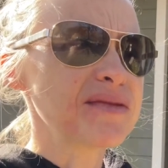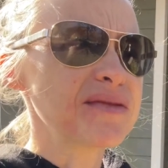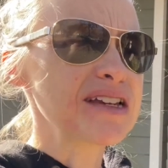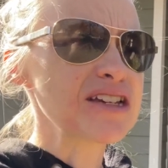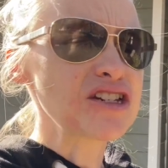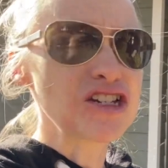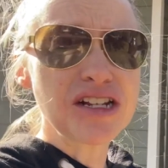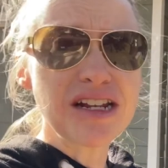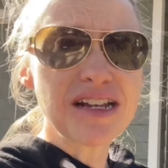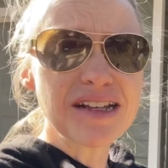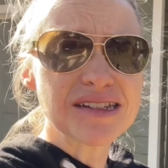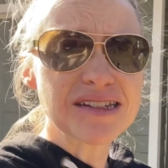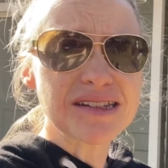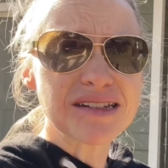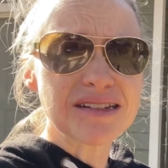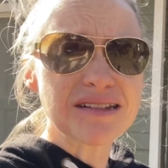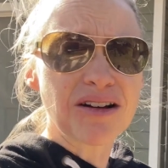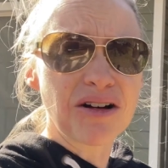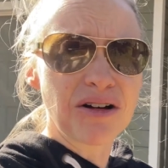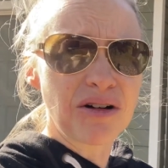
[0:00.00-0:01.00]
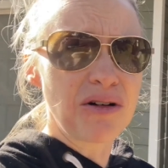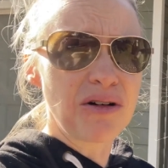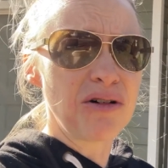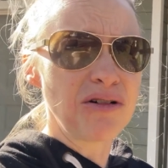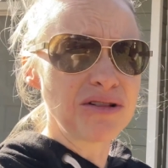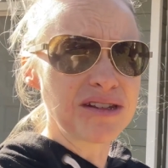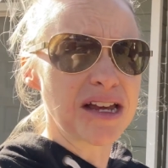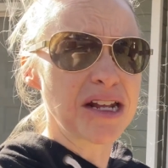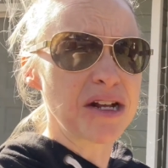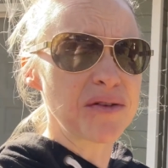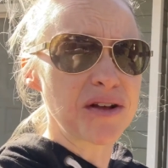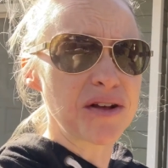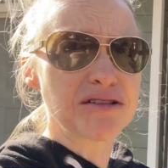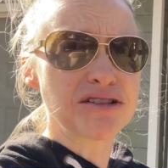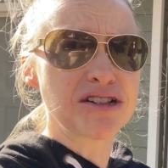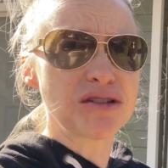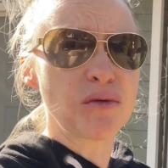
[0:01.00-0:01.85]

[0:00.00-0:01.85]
she needs a whole ton of energy